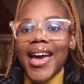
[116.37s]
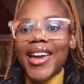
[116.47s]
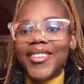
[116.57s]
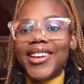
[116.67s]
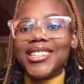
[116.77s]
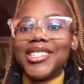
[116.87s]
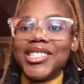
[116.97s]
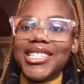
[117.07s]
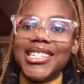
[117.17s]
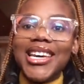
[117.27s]
Anyway, so
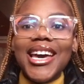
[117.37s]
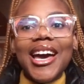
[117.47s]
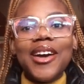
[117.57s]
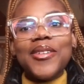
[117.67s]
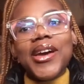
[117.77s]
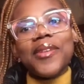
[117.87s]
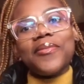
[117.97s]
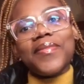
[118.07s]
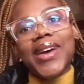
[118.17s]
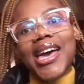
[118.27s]
today I
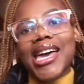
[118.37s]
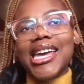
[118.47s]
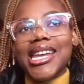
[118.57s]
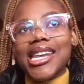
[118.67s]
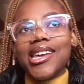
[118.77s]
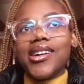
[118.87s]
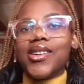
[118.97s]
am in